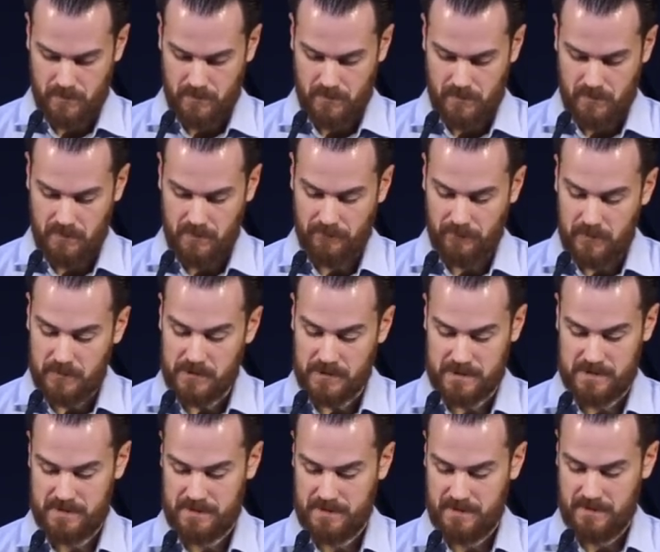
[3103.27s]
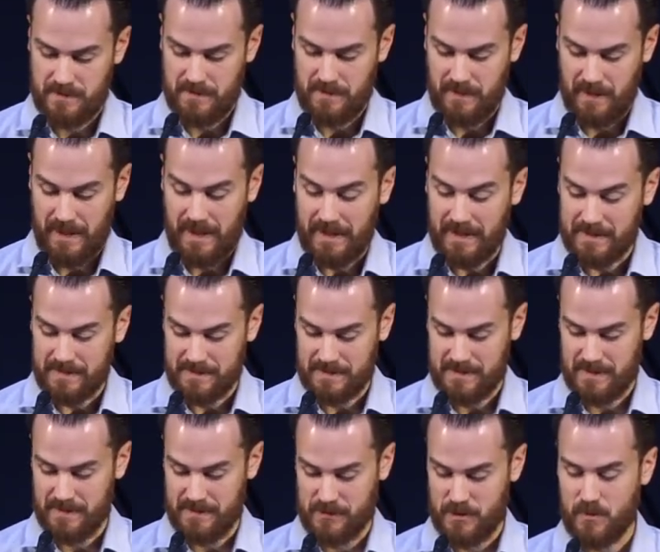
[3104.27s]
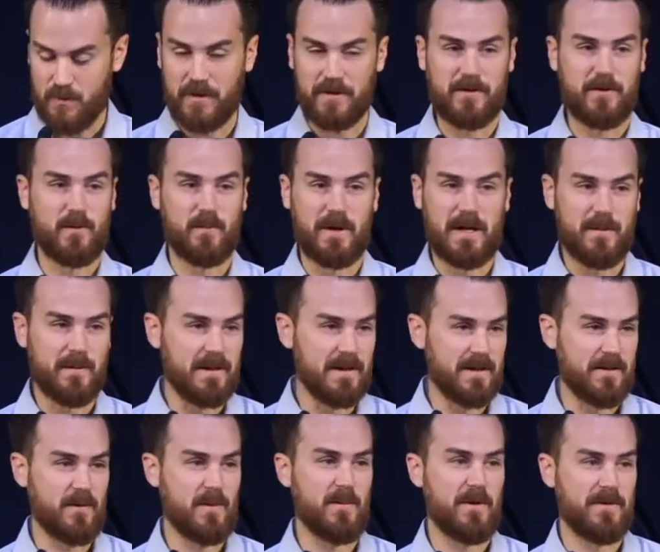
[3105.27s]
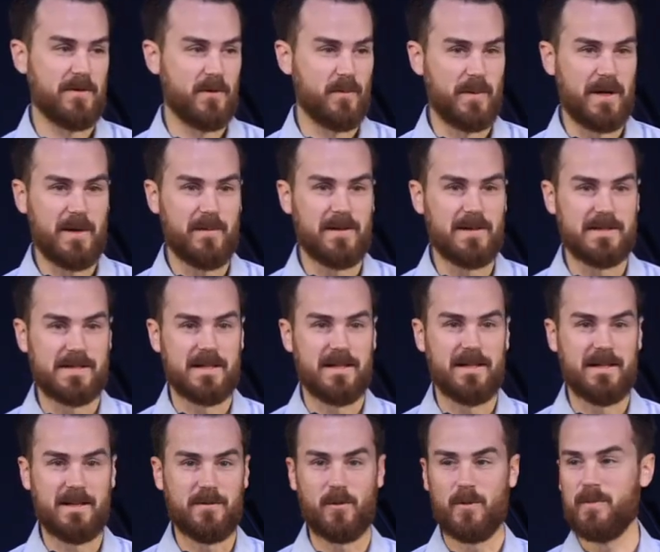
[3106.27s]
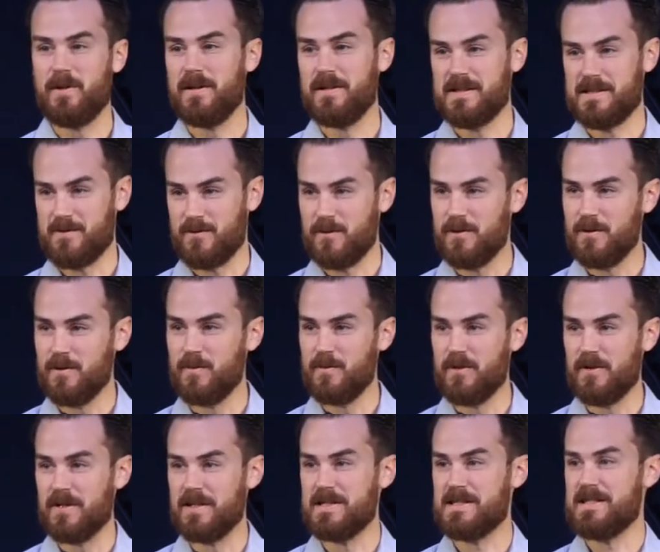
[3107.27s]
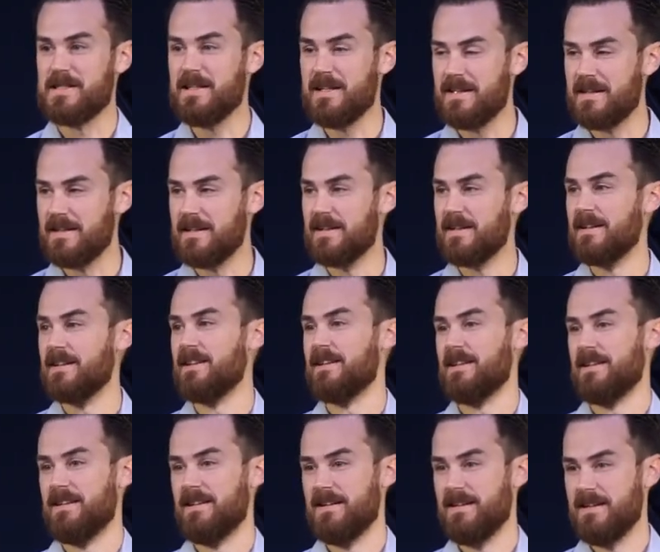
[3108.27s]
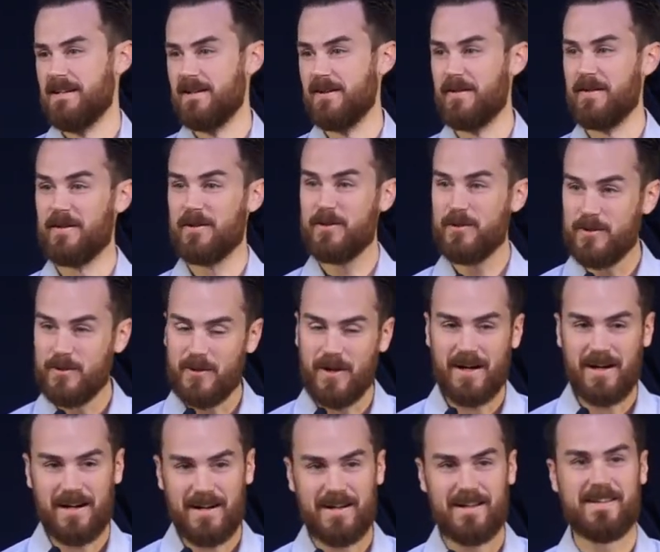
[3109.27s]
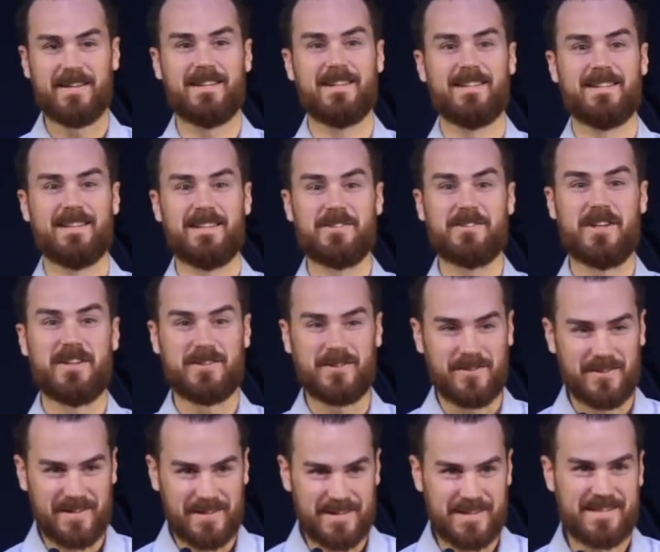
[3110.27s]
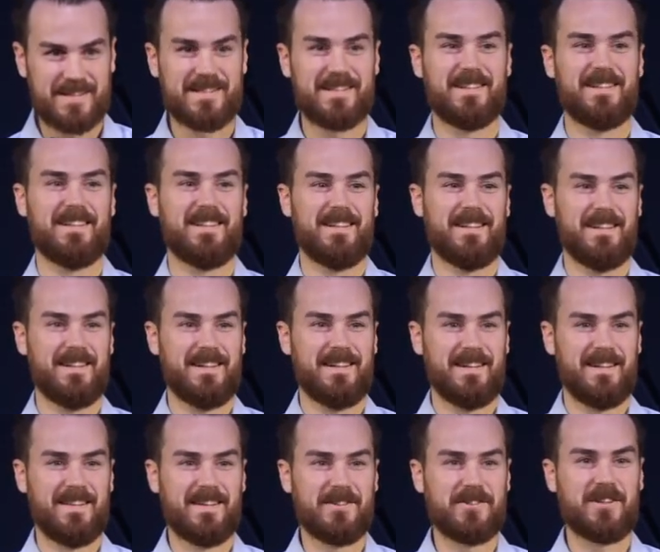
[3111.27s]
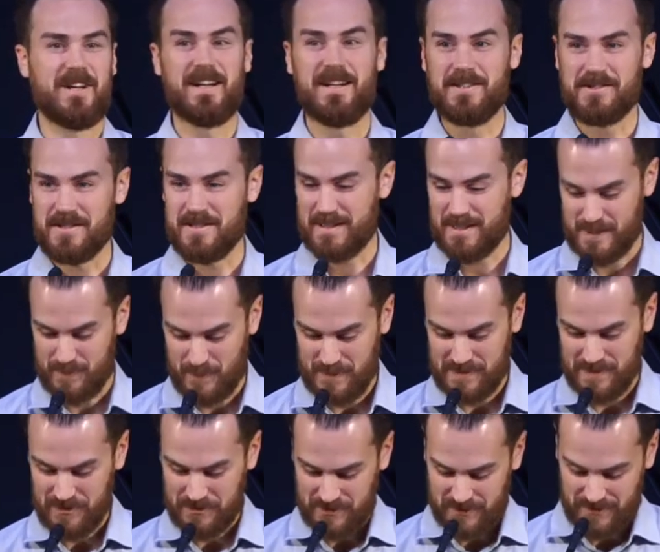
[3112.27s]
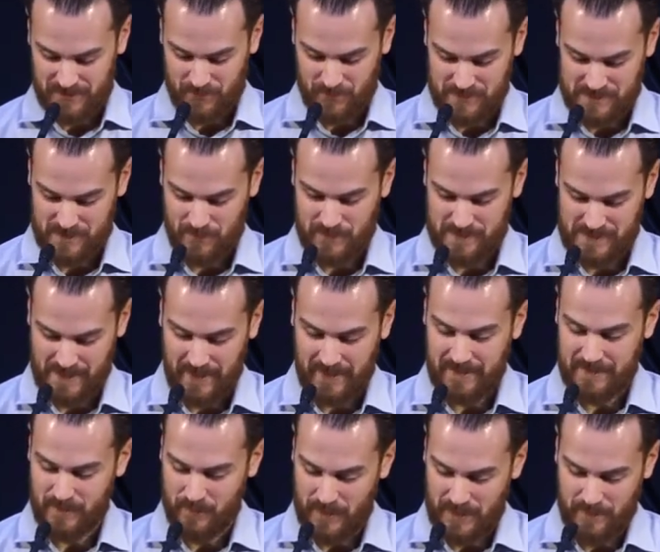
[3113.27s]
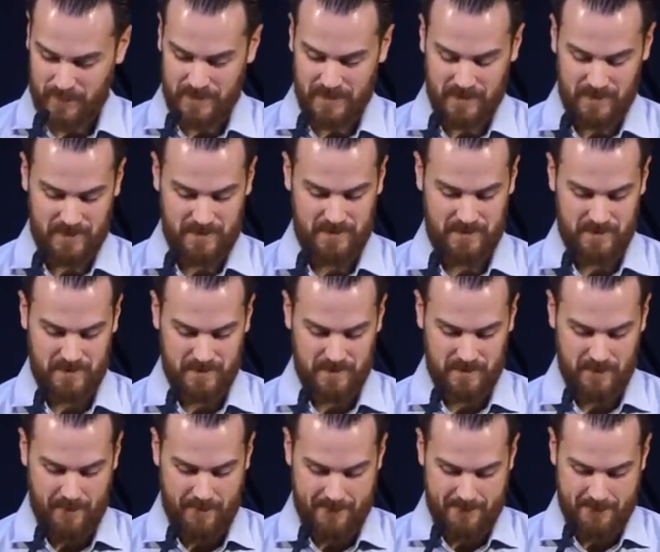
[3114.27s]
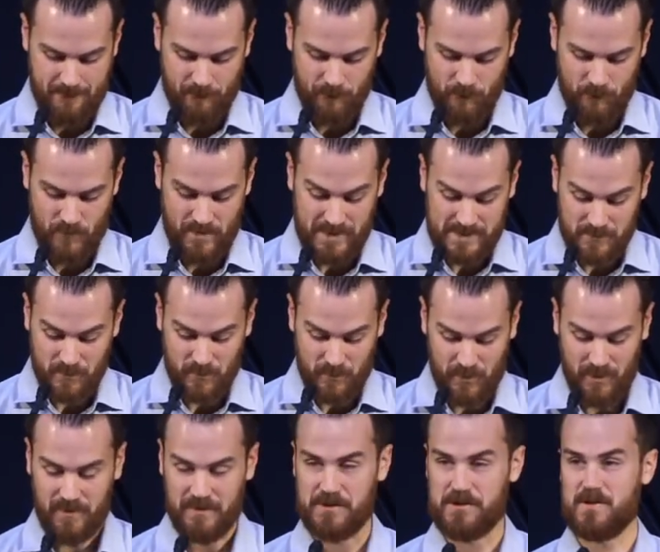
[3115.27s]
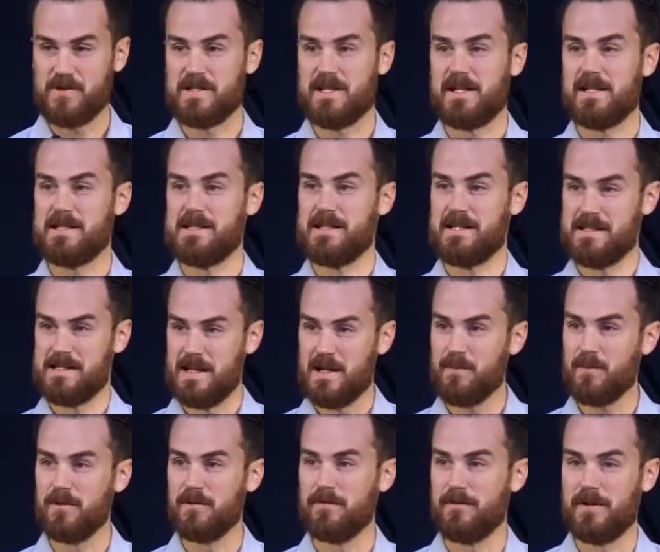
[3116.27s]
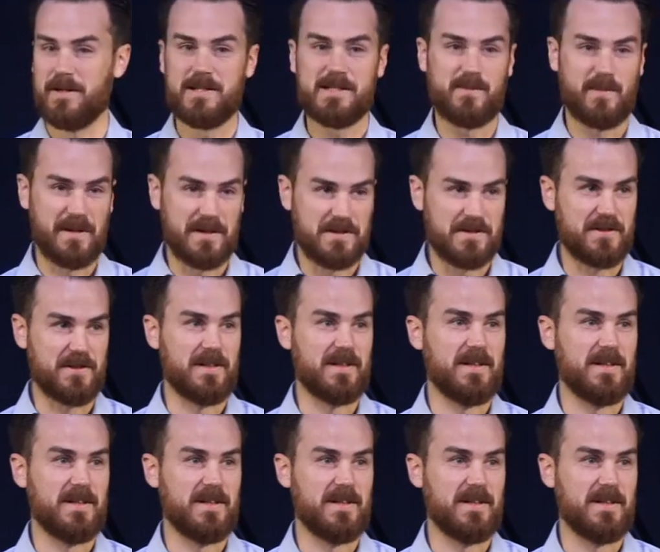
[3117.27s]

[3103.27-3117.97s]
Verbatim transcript: if you just hand a, a two month old baby, a three month old baby to any woman in this room, you could see the, you know, the ooh ah, the, the gentleness, the change in disposition when someone's handed a baby. And that's what Paul is using as an example for his ministry.